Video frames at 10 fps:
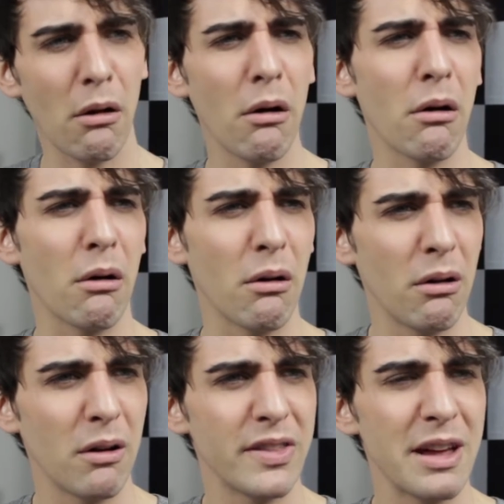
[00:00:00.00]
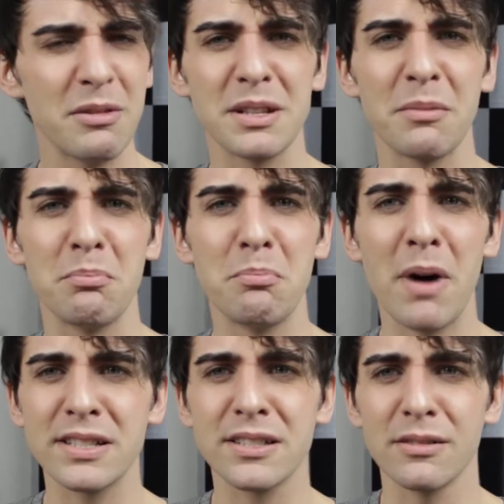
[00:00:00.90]
Oh, that was a
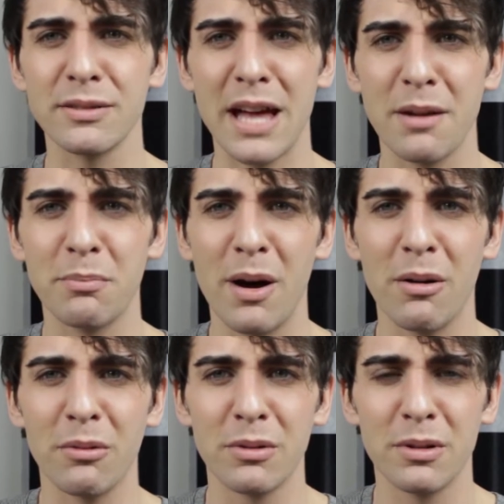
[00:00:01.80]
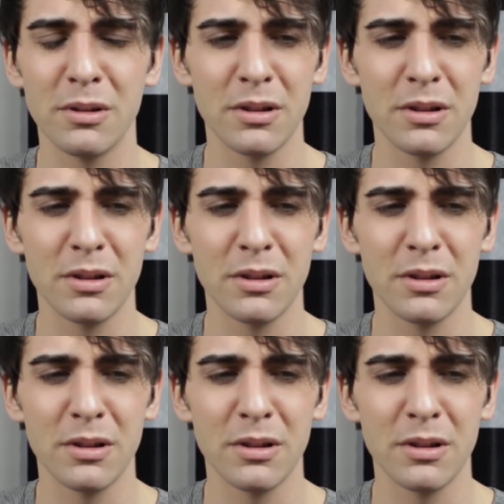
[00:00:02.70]
muscle, not a bone.